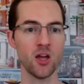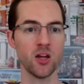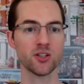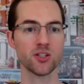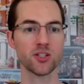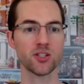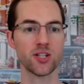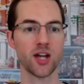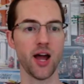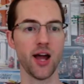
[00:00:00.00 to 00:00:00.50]

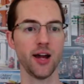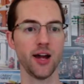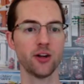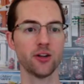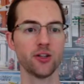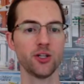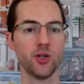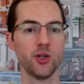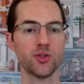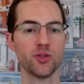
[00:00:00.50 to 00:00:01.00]

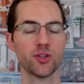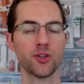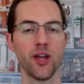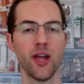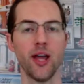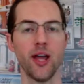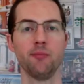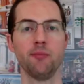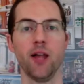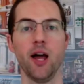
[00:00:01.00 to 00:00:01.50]
Desired
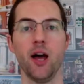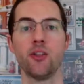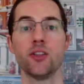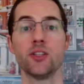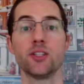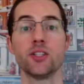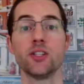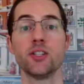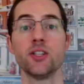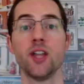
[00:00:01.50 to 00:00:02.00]
username. Now,
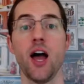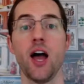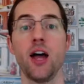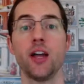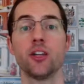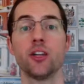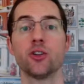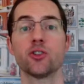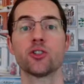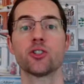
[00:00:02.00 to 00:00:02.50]
this is
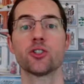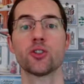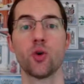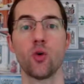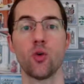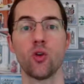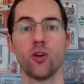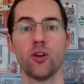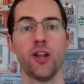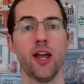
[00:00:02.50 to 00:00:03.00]
not your
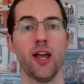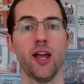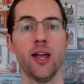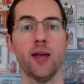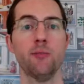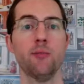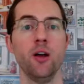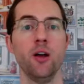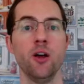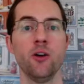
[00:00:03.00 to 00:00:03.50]
store
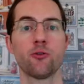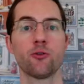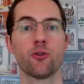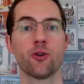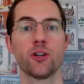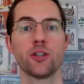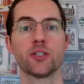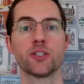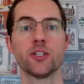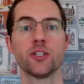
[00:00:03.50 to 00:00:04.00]
name. For
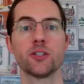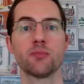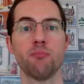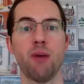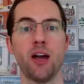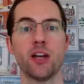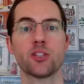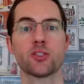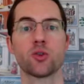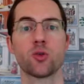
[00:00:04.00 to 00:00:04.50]
instance,
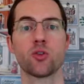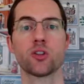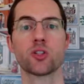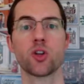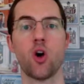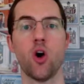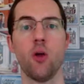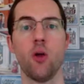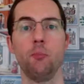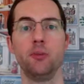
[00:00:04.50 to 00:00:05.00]
my store is
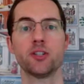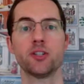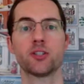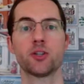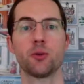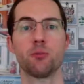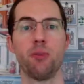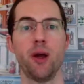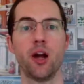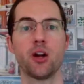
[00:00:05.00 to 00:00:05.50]
called
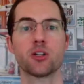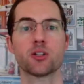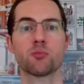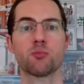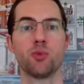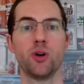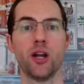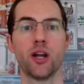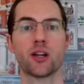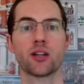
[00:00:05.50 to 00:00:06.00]
Mr. Bear's
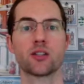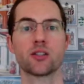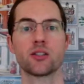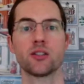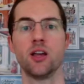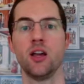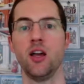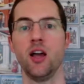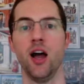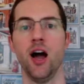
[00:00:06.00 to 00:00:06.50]
Bricks.
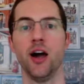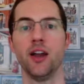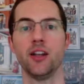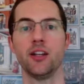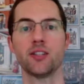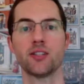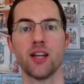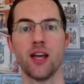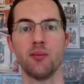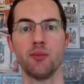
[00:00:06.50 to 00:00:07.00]
I
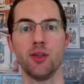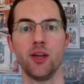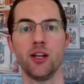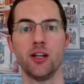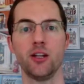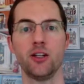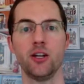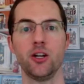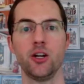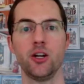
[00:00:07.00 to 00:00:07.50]
didn't type that
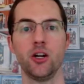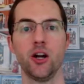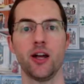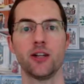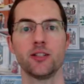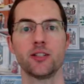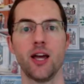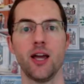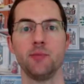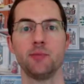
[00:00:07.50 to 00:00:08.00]
in here. I
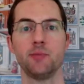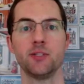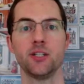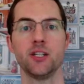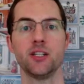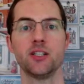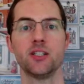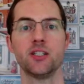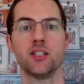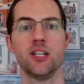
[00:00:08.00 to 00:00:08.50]
typed
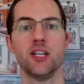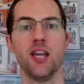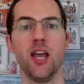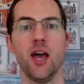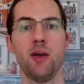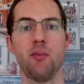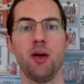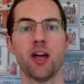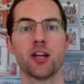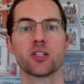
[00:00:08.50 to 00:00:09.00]
in
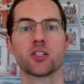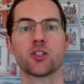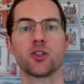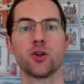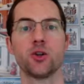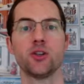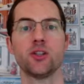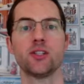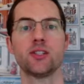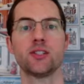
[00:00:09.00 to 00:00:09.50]

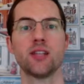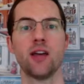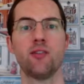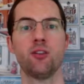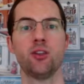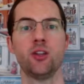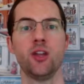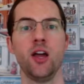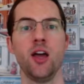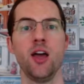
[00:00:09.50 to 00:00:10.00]

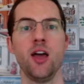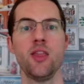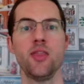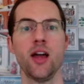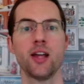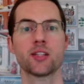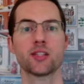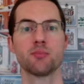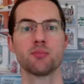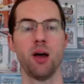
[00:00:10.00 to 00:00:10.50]
TMX37.
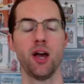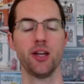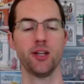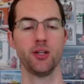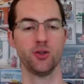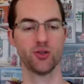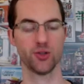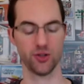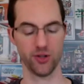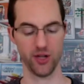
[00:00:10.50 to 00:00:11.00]
That's my
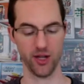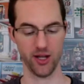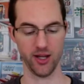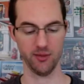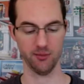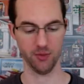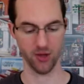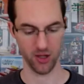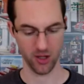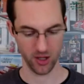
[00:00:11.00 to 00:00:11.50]

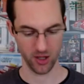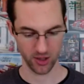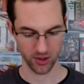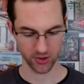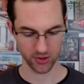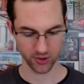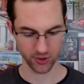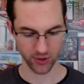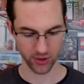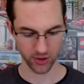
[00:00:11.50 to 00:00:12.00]
username.
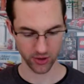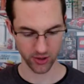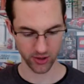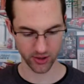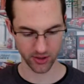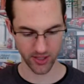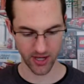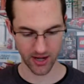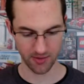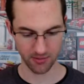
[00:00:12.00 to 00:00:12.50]
So you're going to
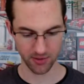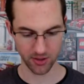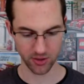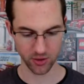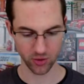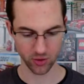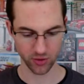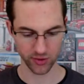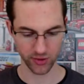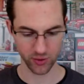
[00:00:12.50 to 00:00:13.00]
type in
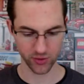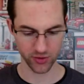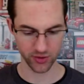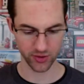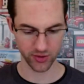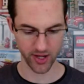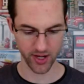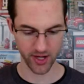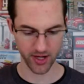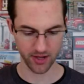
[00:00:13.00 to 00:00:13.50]
your
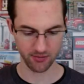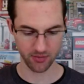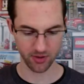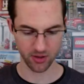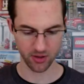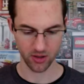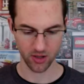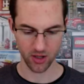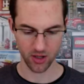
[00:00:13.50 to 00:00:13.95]
username.